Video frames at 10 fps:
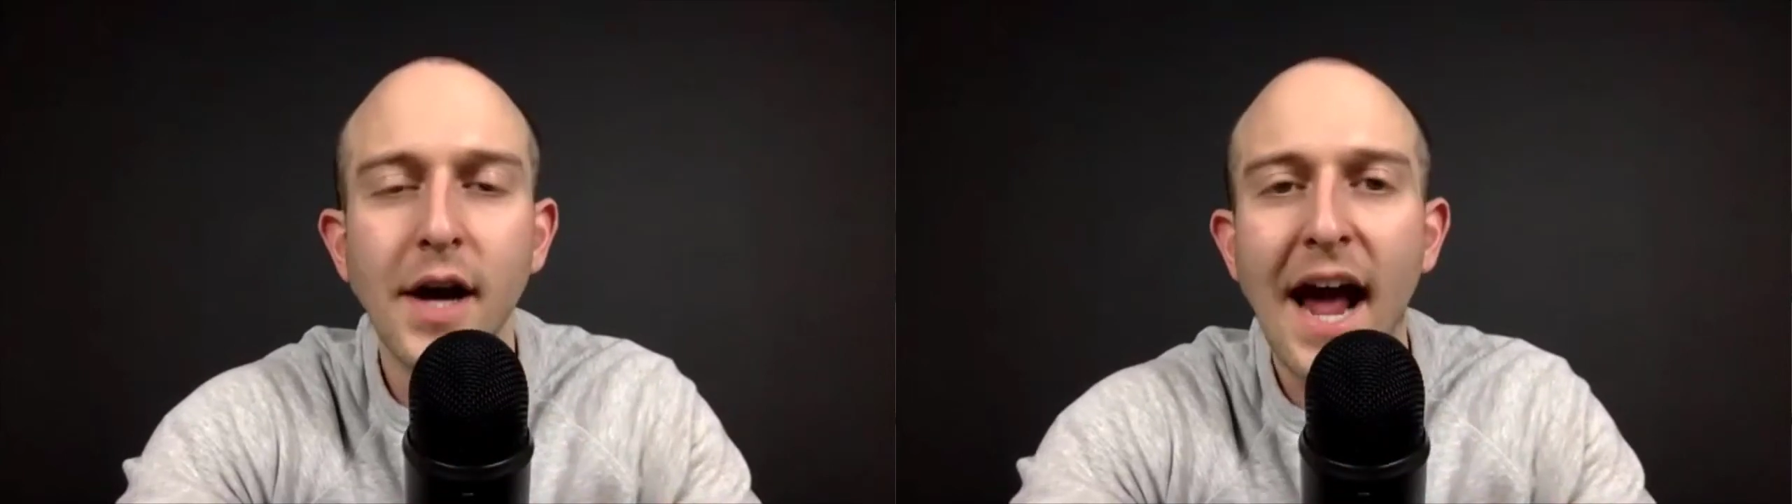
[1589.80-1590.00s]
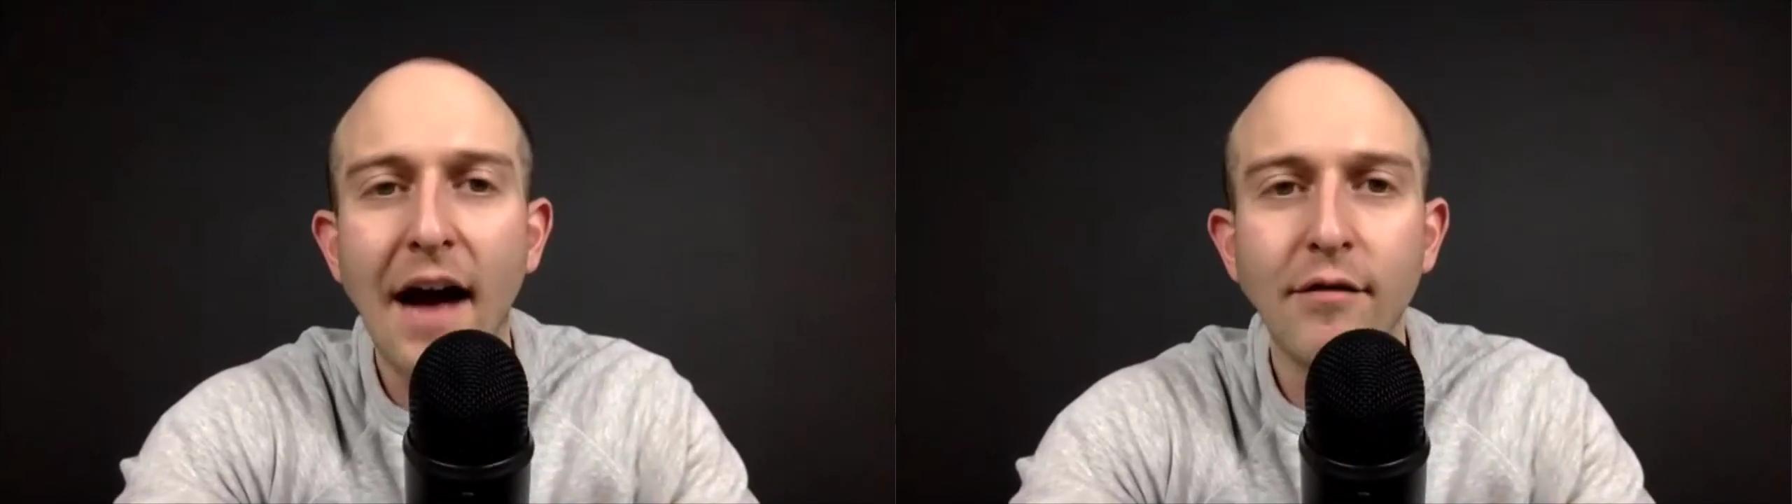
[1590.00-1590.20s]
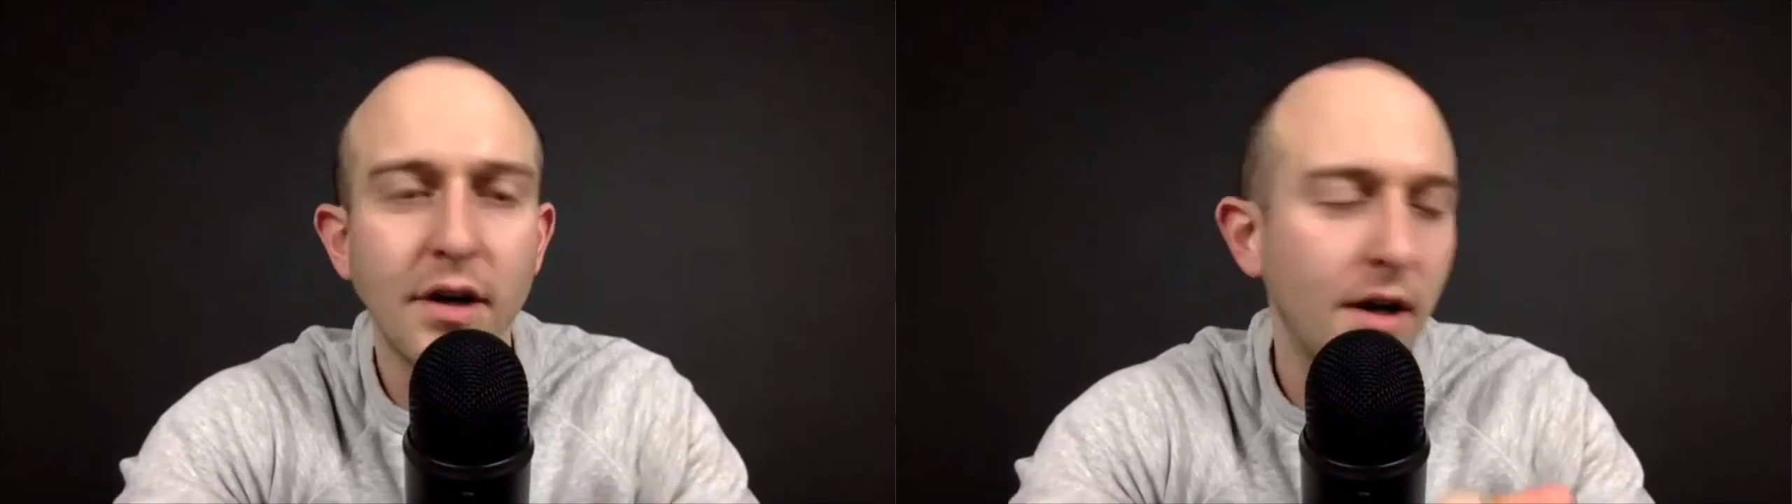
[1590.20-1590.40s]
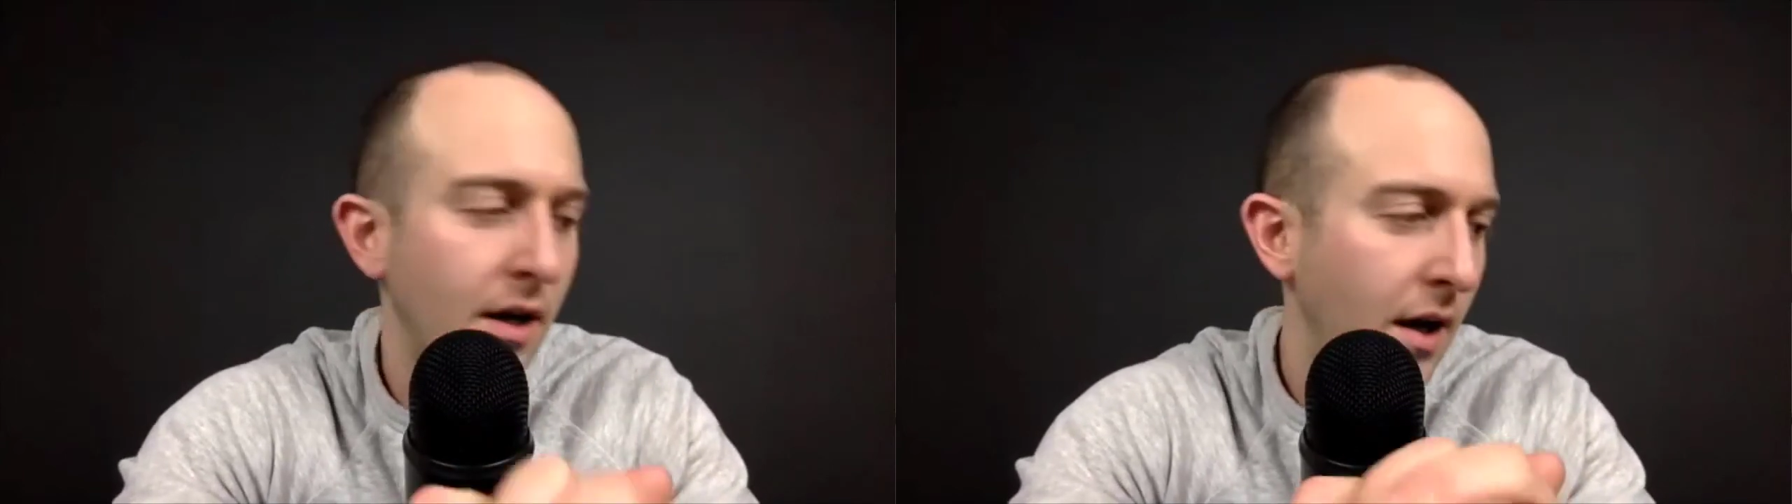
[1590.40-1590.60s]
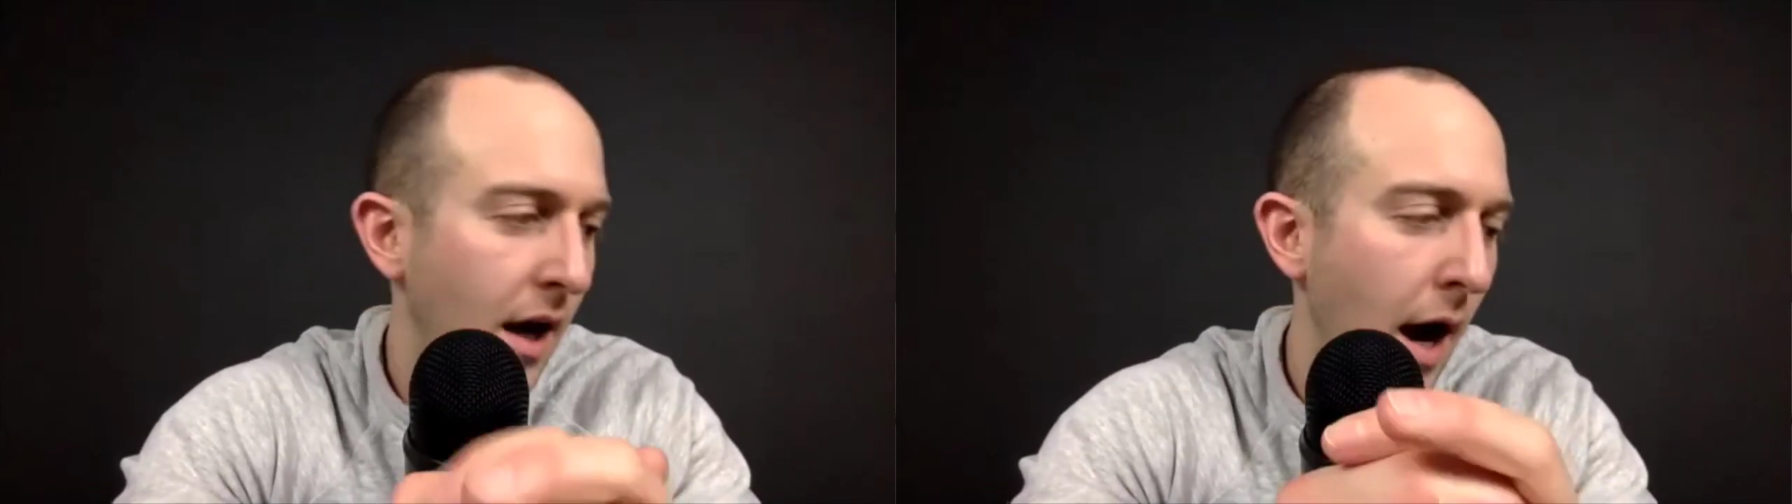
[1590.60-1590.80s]

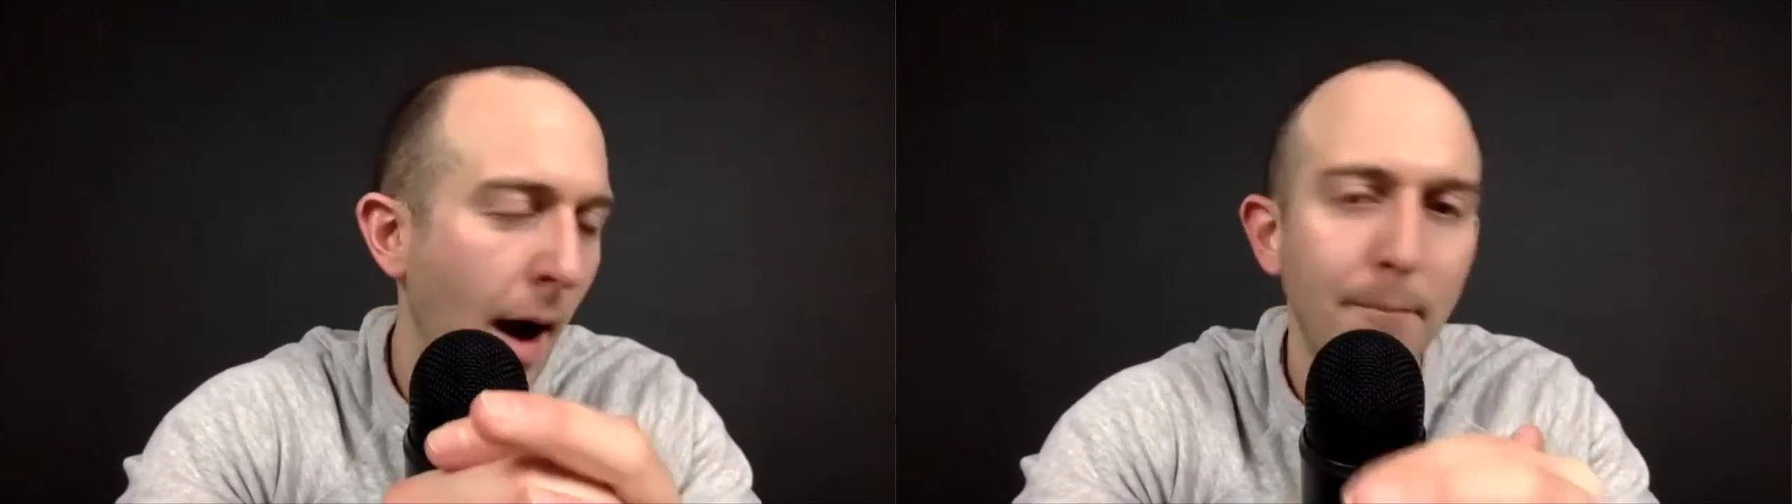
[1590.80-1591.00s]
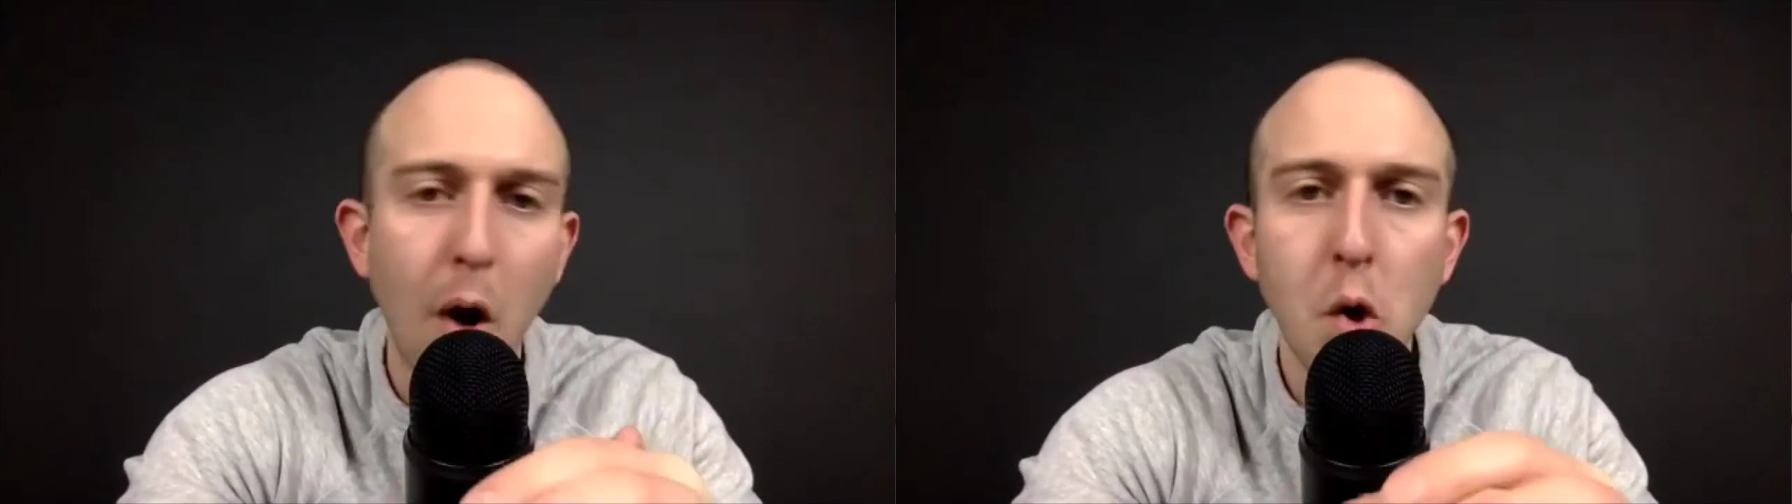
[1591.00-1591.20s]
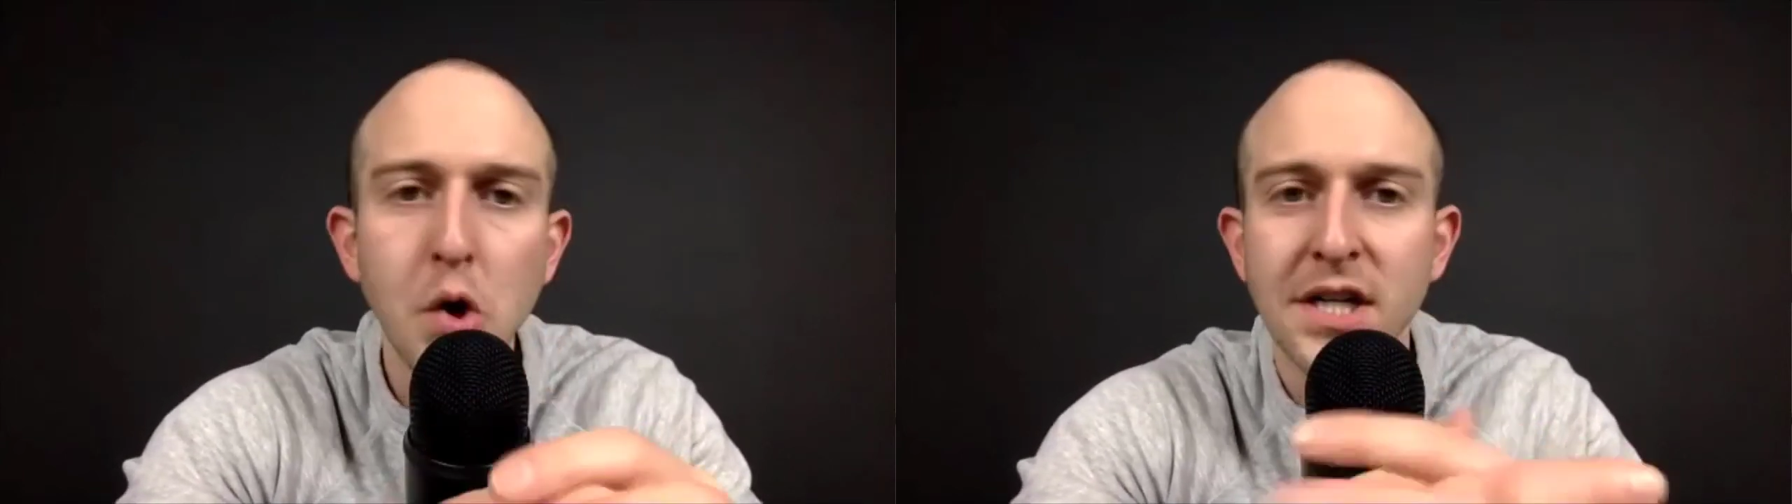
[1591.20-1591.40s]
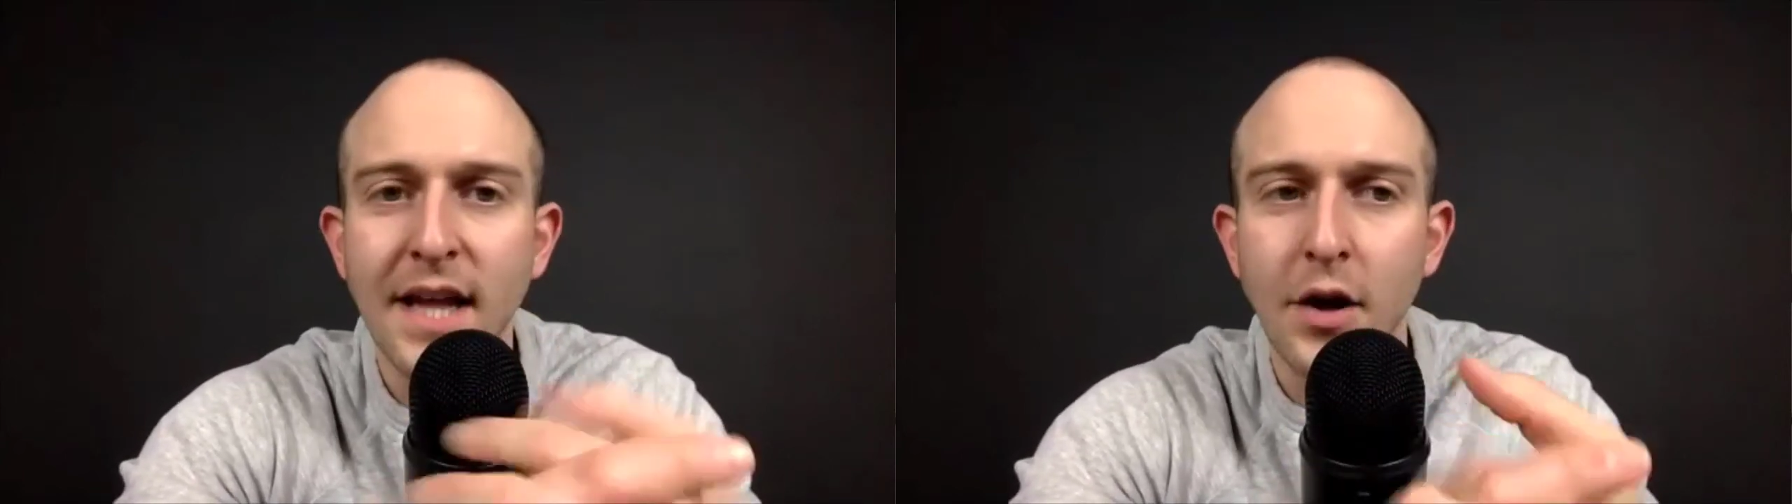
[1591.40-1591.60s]
a motion that you're